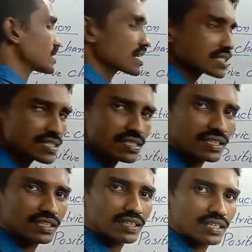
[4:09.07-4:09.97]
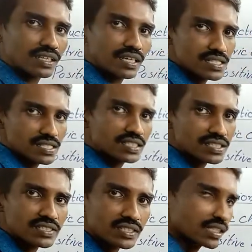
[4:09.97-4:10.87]
charges, isn't it?
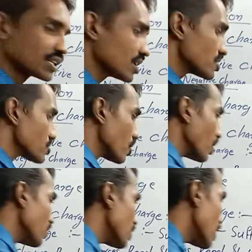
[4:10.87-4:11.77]
So